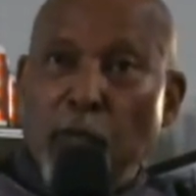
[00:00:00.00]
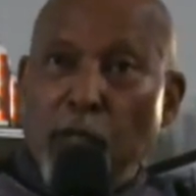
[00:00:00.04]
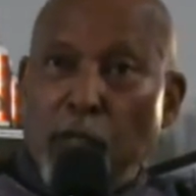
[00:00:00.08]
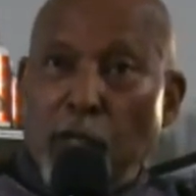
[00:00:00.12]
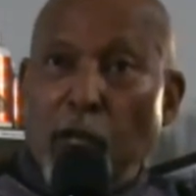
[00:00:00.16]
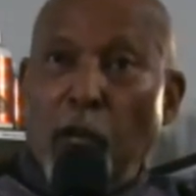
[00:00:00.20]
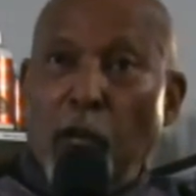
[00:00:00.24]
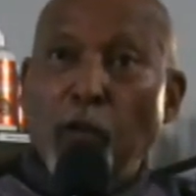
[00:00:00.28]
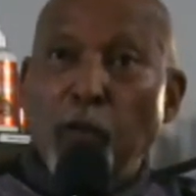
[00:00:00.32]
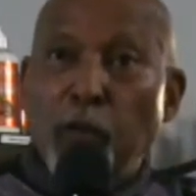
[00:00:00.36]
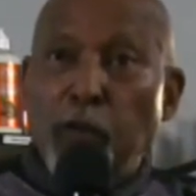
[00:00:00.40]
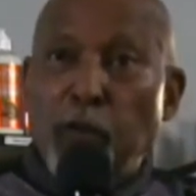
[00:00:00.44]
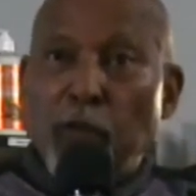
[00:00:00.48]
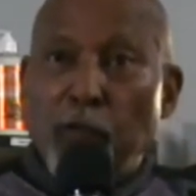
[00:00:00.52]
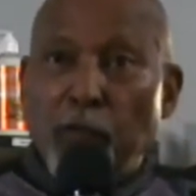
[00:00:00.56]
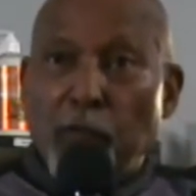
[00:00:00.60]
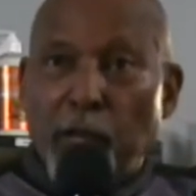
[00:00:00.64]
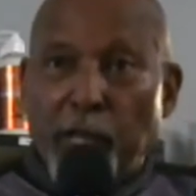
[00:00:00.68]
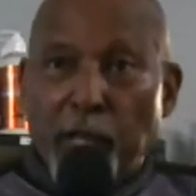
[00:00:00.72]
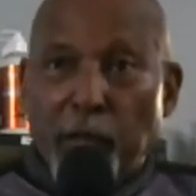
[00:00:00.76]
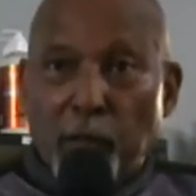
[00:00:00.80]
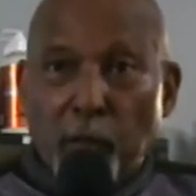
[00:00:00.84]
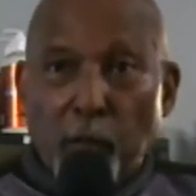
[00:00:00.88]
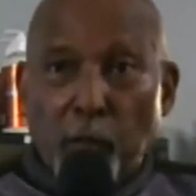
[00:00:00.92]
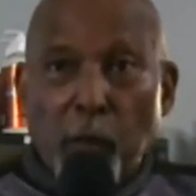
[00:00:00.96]

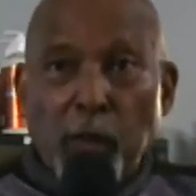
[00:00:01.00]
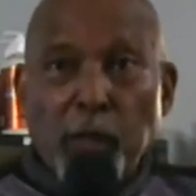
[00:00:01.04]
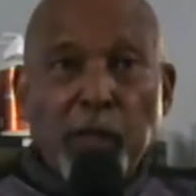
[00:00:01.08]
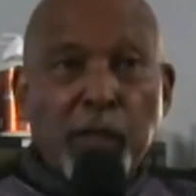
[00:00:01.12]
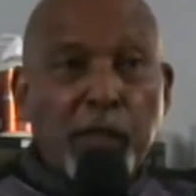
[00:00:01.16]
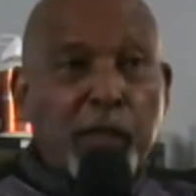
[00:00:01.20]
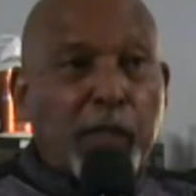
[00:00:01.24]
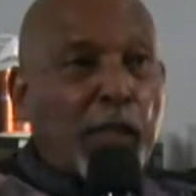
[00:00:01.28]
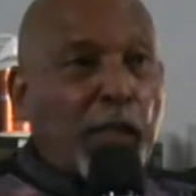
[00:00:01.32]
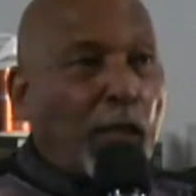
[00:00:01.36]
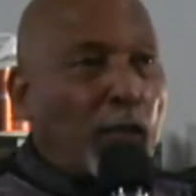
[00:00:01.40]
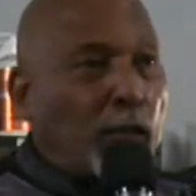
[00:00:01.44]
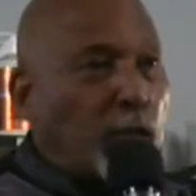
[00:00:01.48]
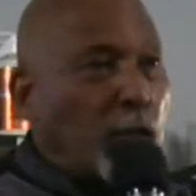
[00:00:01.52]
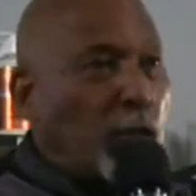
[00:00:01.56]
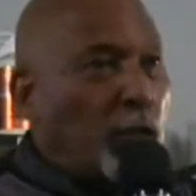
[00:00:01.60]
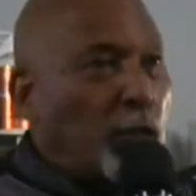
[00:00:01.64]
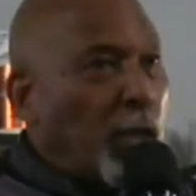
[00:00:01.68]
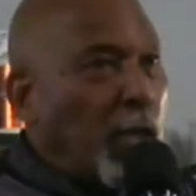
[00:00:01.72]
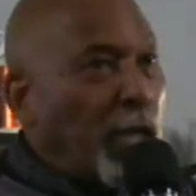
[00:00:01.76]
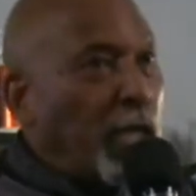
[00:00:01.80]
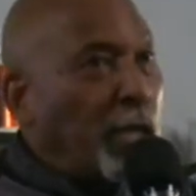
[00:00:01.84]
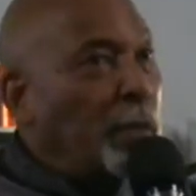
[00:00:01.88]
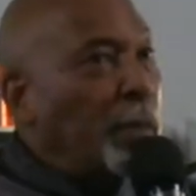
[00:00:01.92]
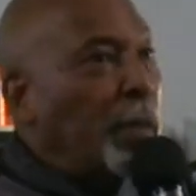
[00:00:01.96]
cultivate. What does
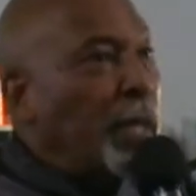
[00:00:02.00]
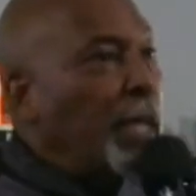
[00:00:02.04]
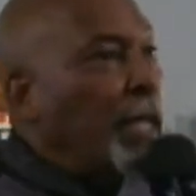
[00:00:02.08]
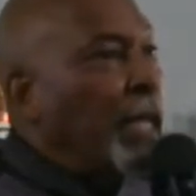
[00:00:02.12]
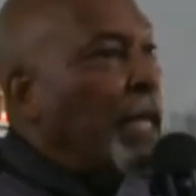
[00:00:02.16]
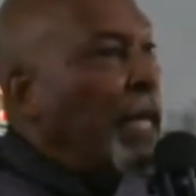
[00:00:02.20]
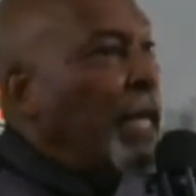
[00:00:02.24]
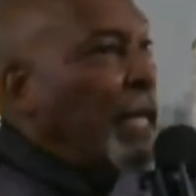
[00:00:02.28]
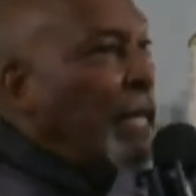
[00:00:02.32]
cultivating mean?